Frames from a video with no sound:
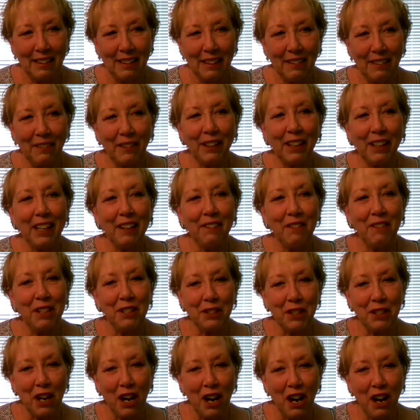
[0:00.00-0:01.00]
Forgiveness.
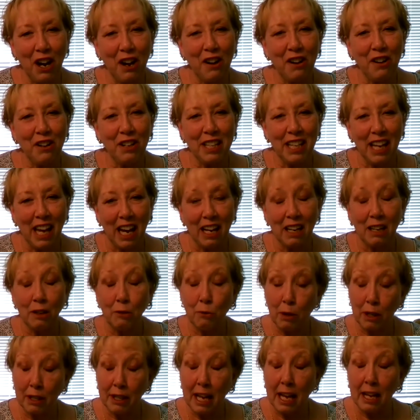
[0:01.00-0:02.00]
Oh yeah.
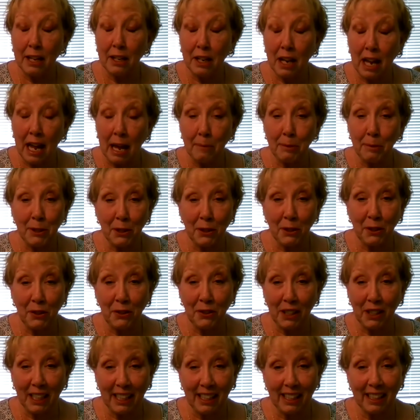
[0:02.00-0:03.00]
Well, that
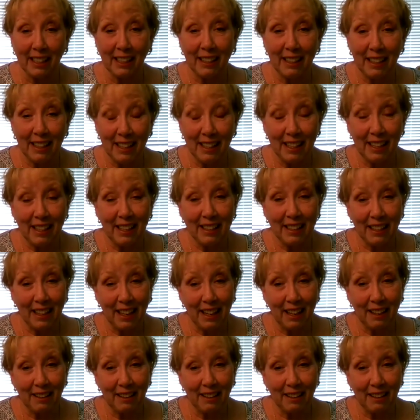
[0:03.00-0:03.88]
absolutely. Yeah.